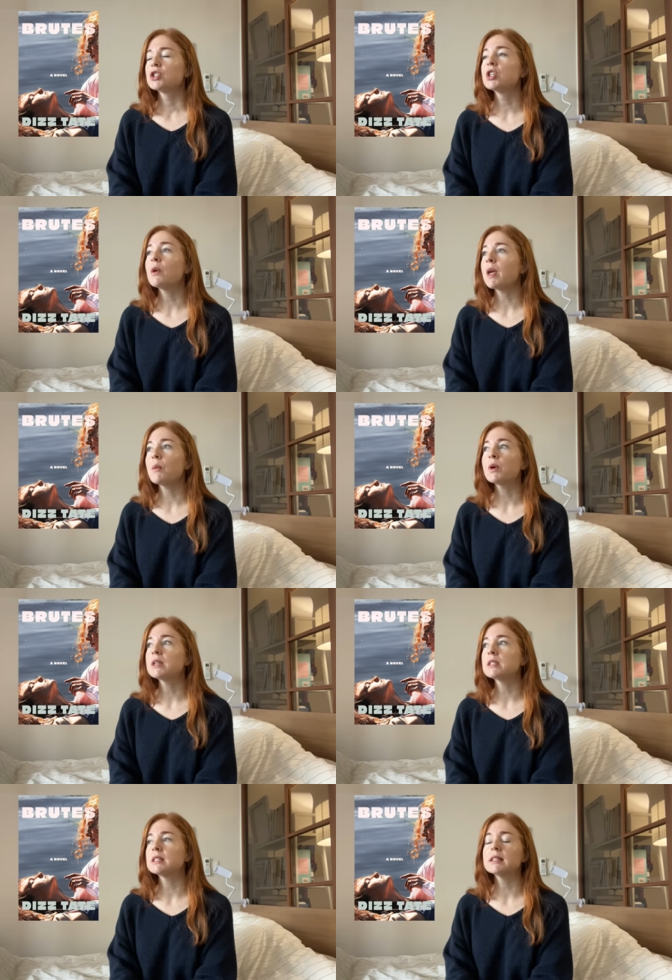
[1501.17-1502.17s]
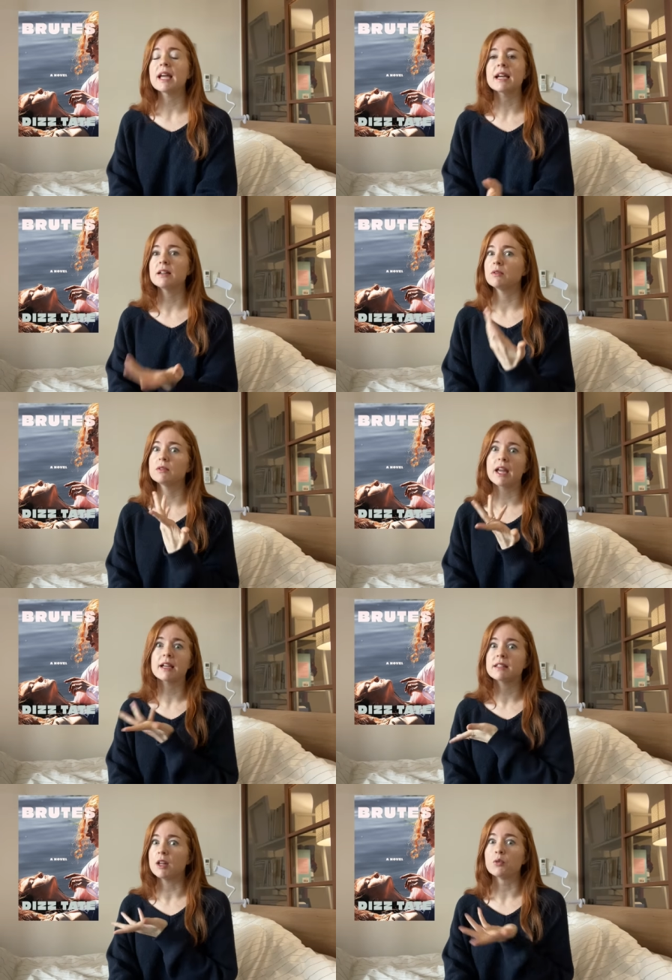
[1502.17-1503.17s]
So it was, like I
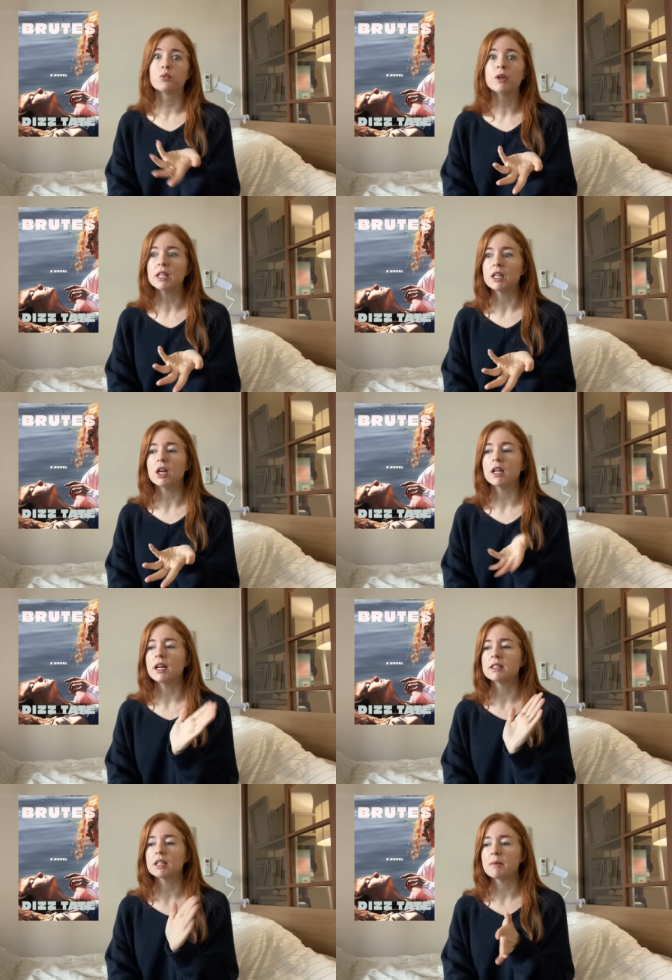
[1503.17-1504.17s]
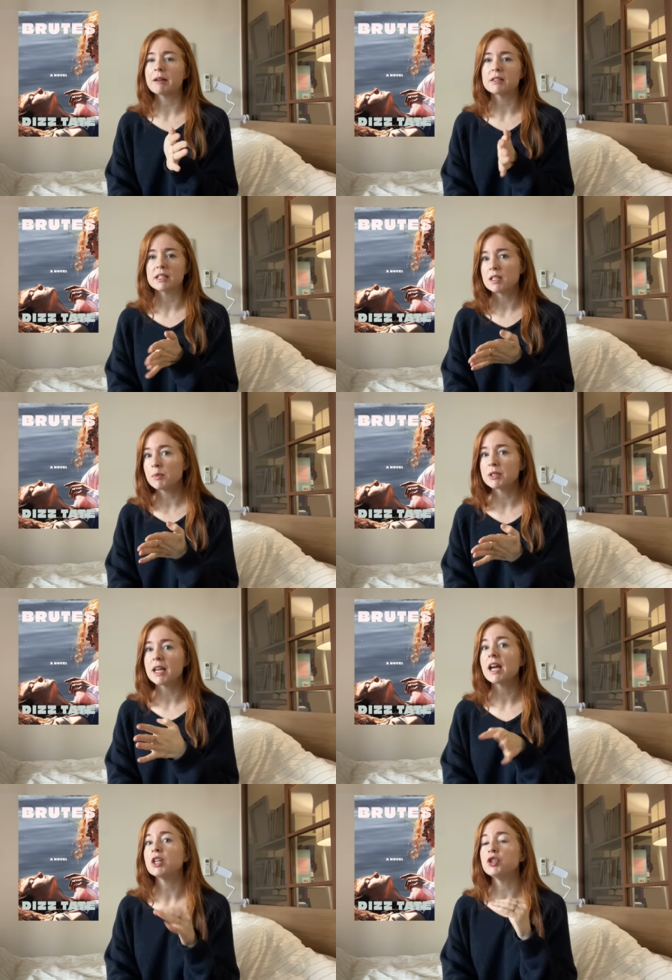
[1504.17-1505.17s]
said, really good until about
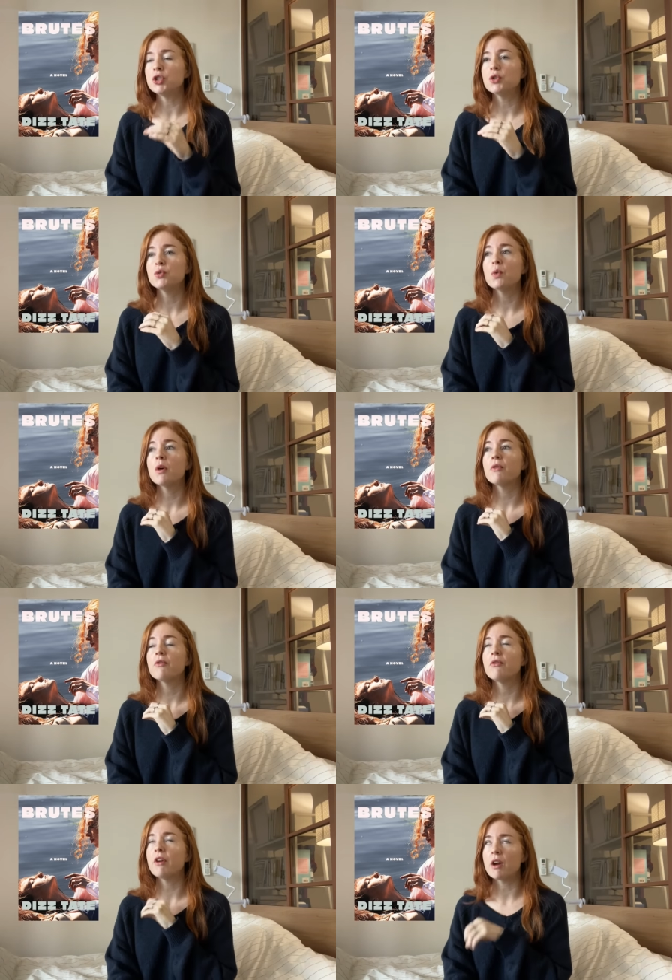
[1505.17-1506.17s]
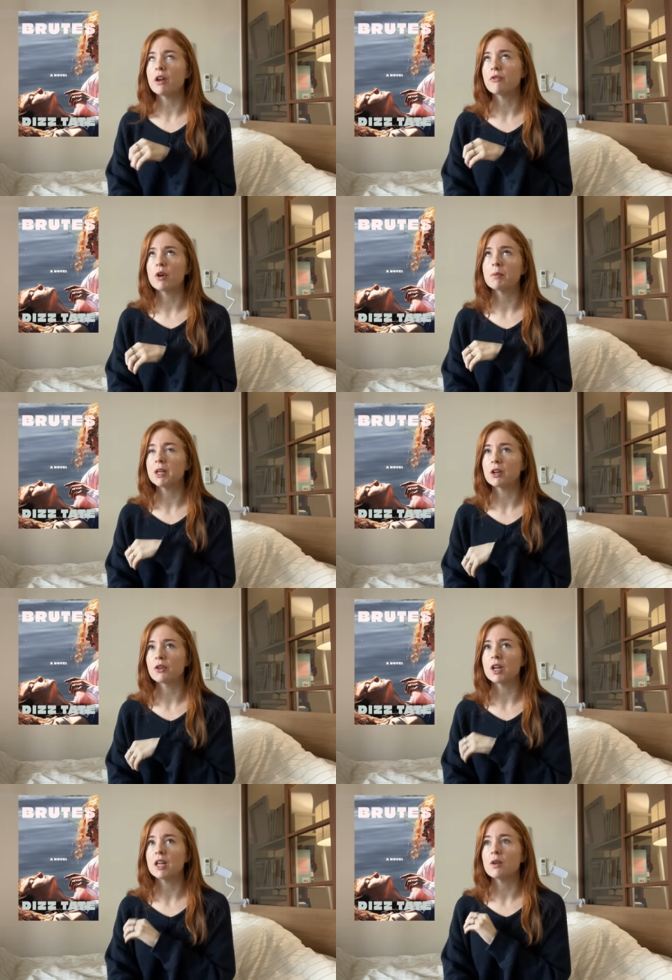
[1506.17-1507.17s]
60%. I do very firmly
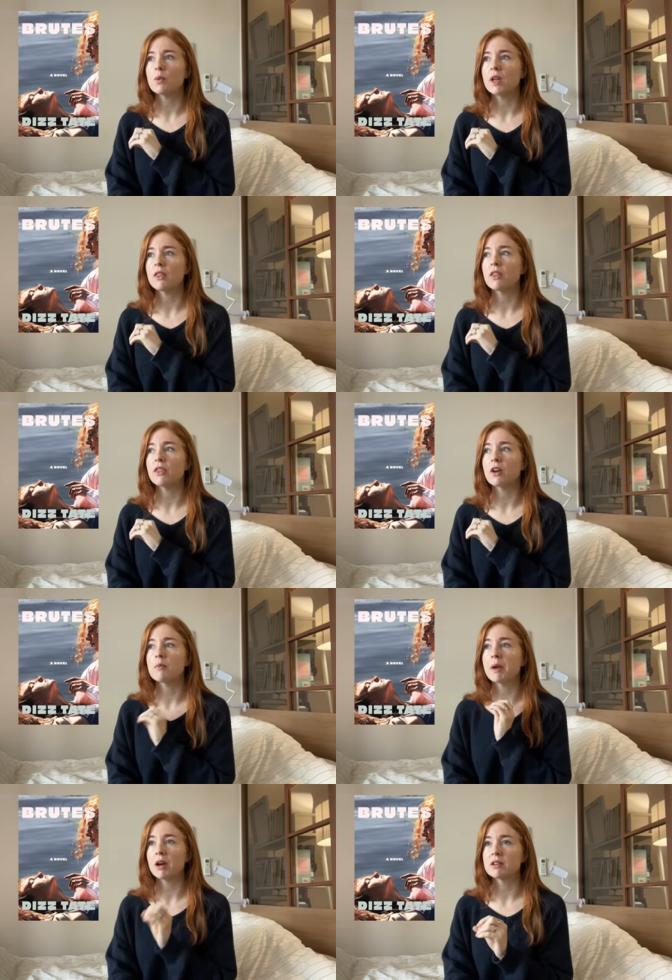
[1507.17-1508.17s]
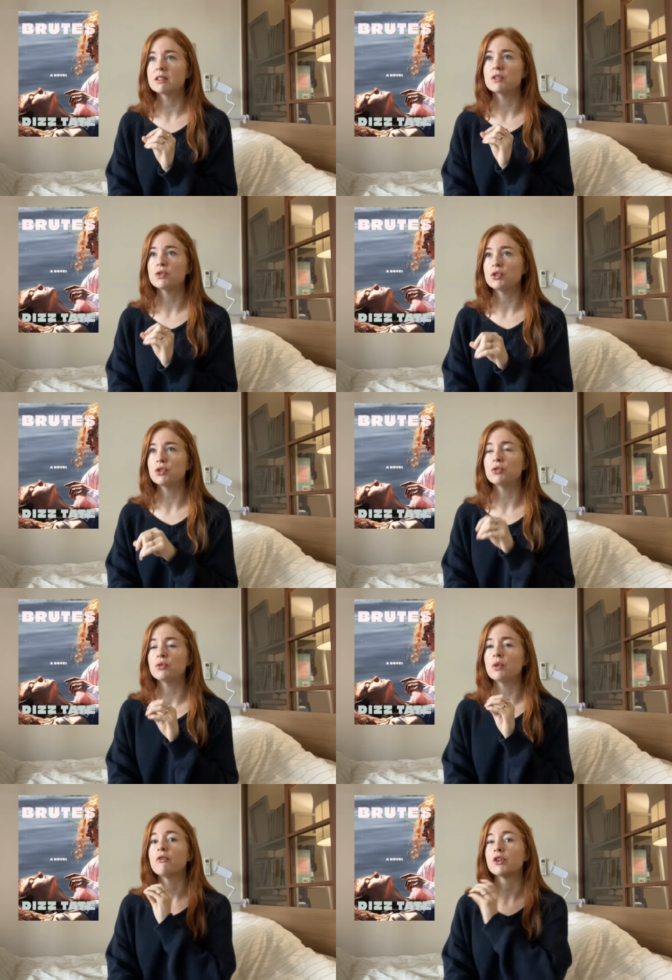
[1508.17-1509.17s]
agree with the comparisons
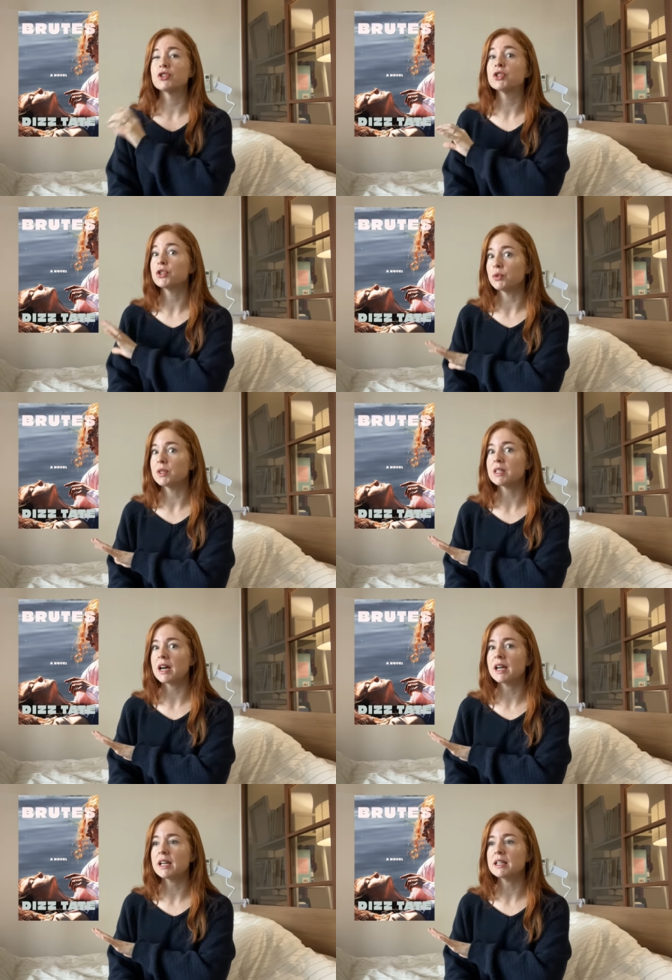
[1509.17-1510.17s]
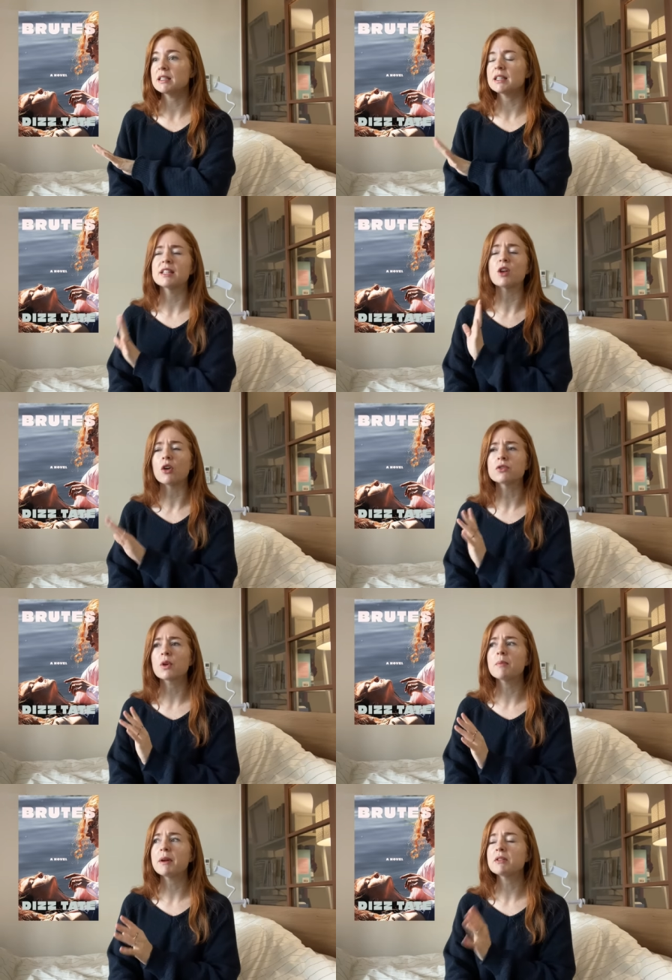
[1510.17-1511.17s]
to Virgin Suicides. It's also
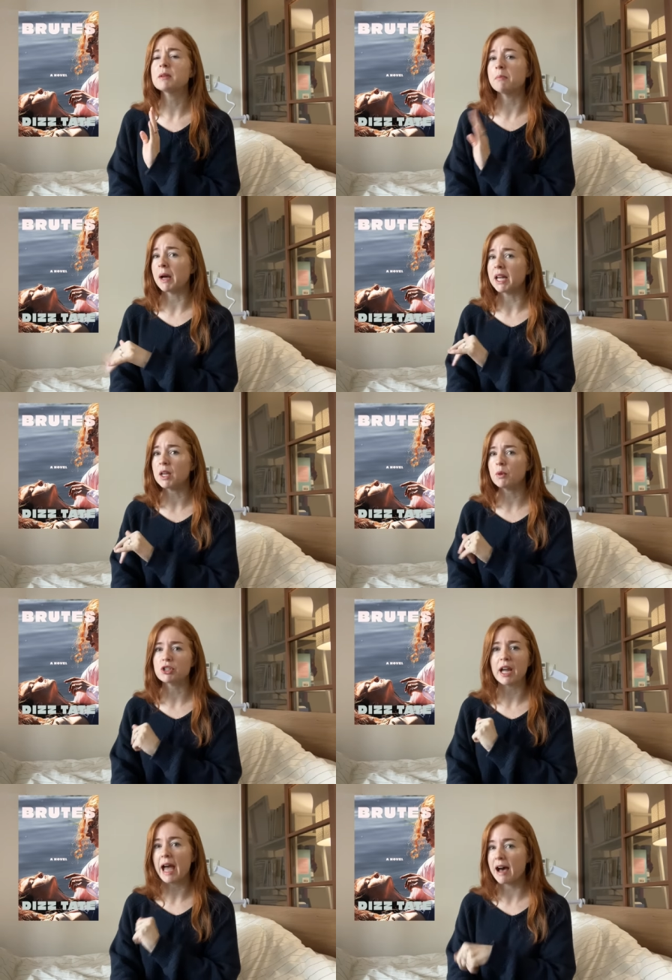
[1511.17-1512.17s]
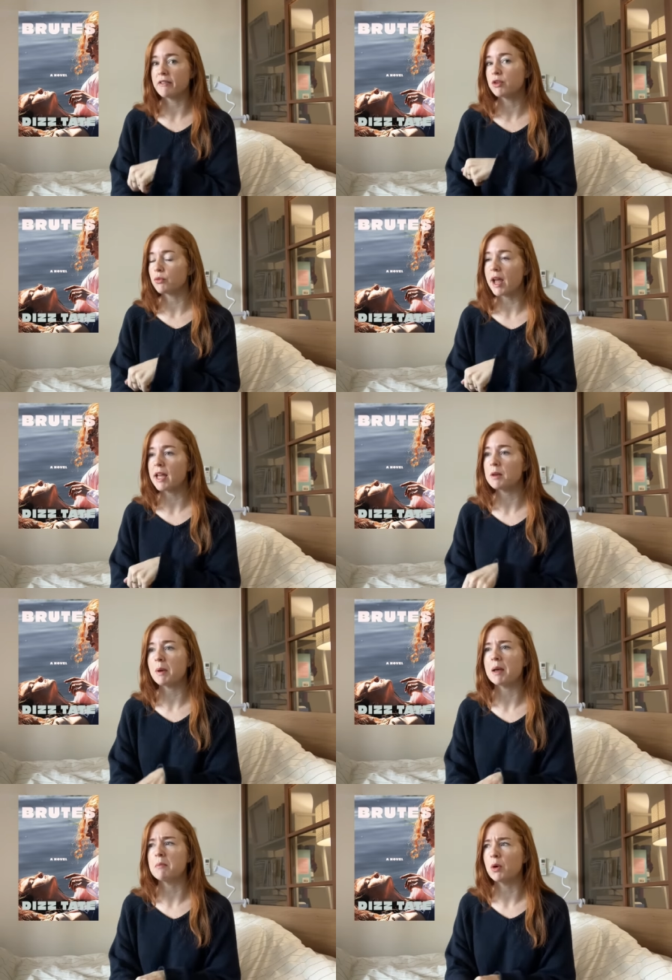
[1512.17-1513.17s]
compared to Bunny, which I haven't read,
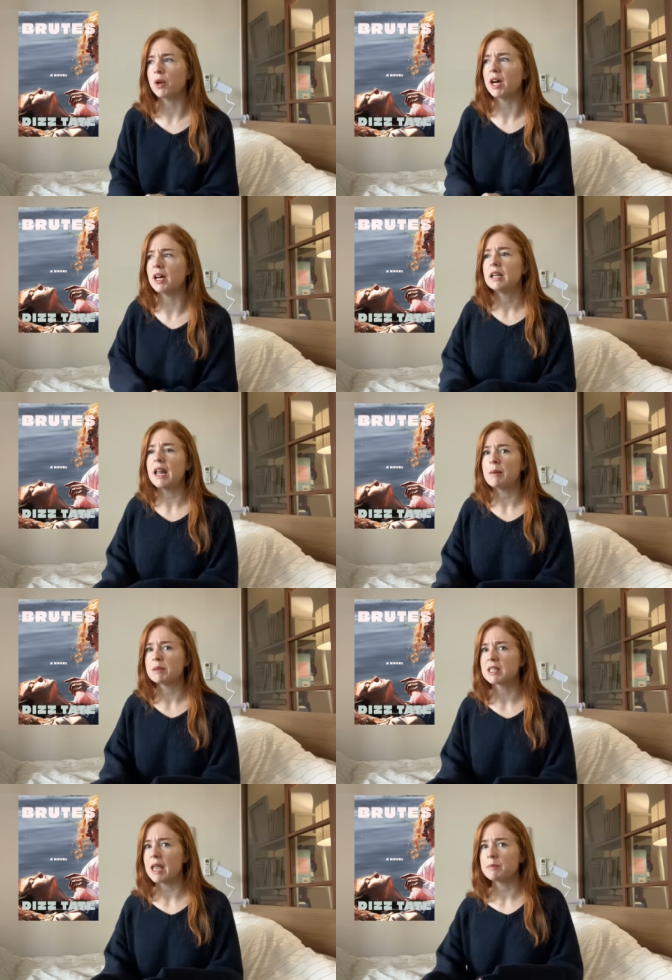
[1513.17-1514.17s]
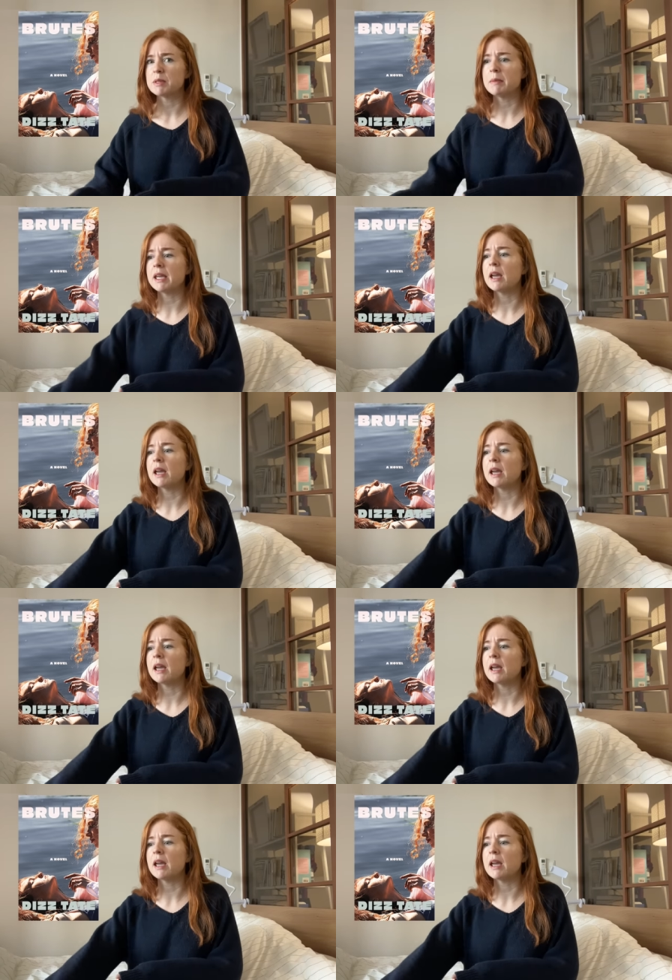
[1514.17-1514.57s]
by Mona, name escapes me.